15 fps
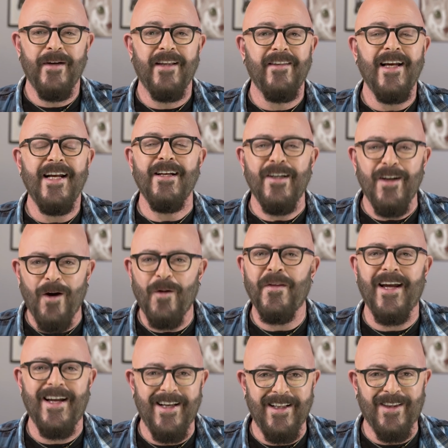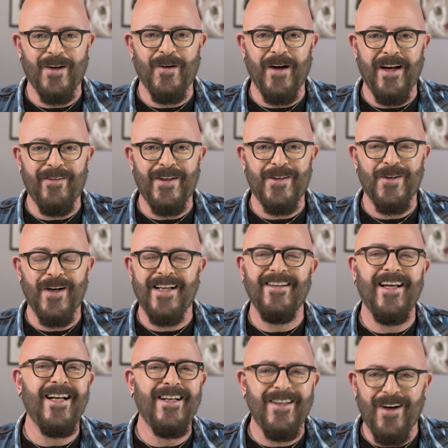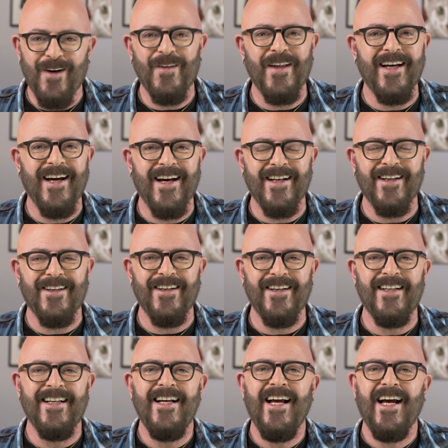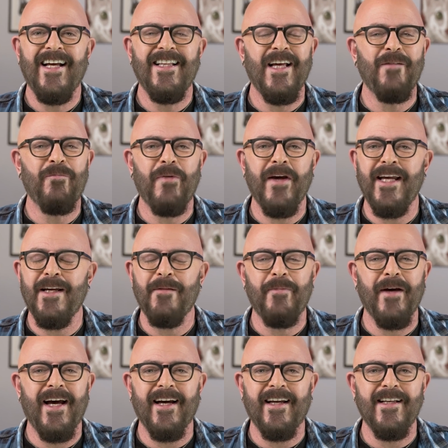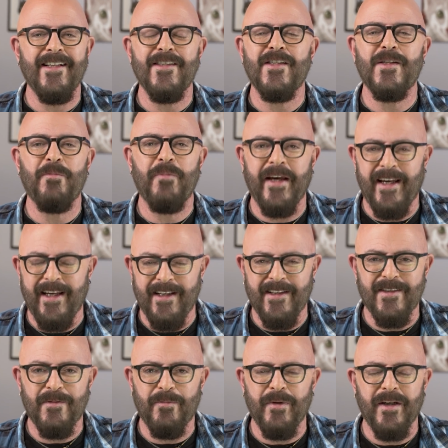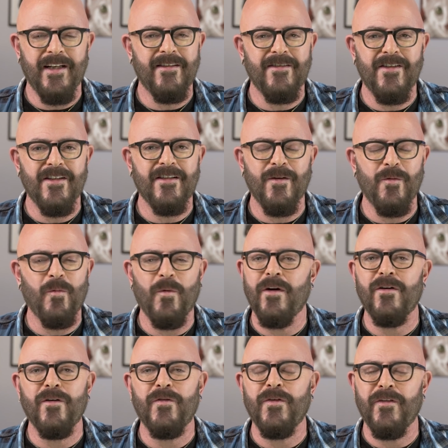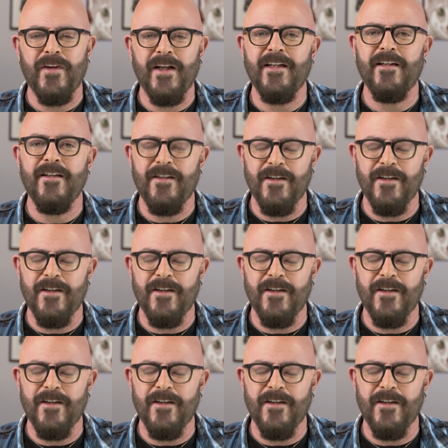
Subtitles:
man, they know they hit the gravy train. They know they got it good and they pay you back in spades. But it's just a wonderful thing to